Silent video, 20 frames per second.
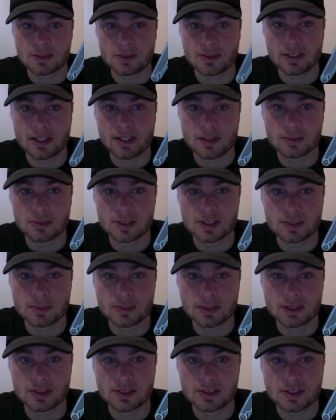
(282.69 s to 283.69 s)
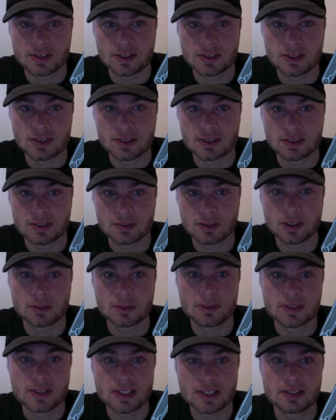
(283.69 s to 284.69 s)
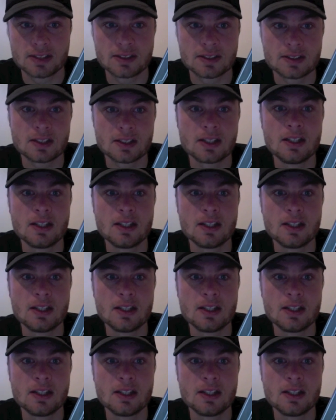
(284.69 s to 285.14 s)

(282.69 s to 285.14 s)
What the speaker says: for Leathermans, but I was just using some common sense.